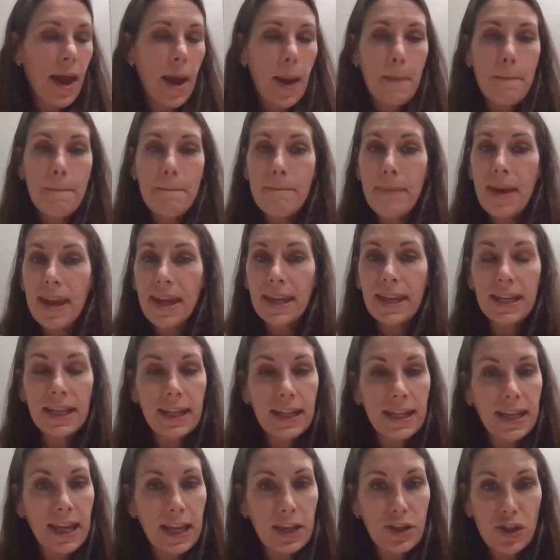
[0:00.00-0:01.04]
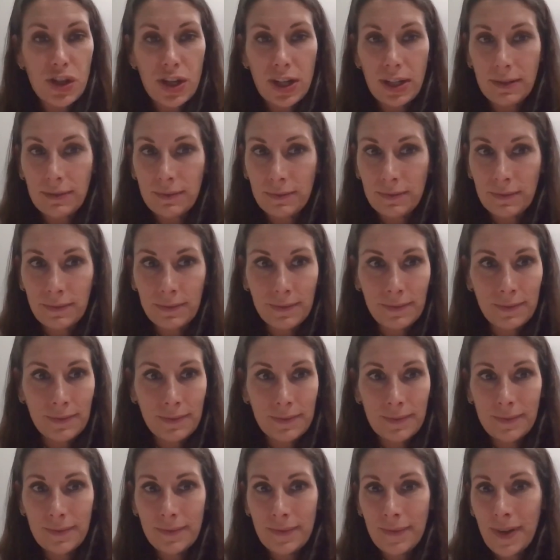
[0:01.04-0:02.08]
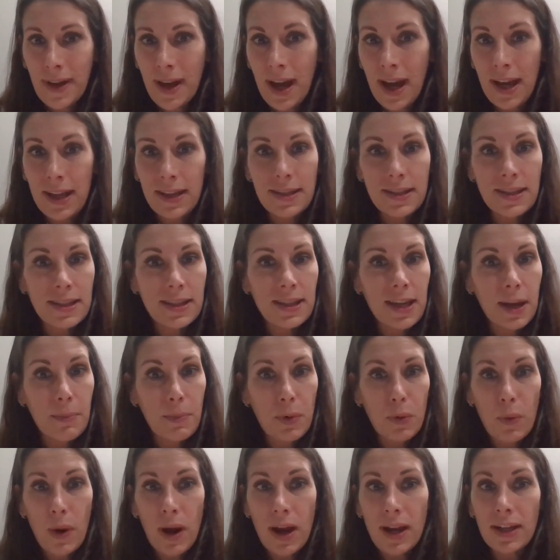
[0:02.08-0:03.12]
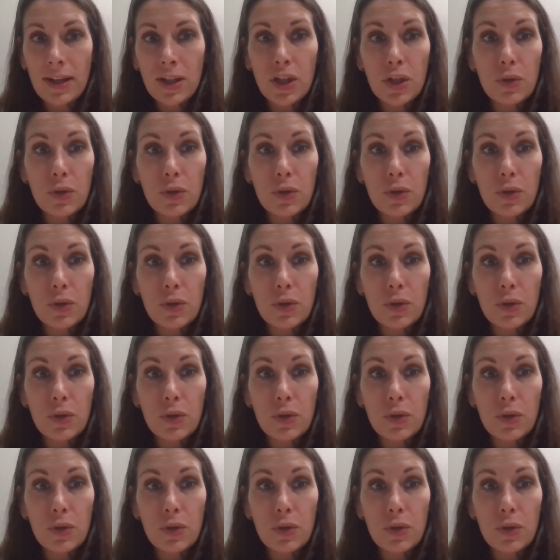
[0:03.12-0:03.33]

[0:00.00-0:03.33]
Make it engaging. It's number 1.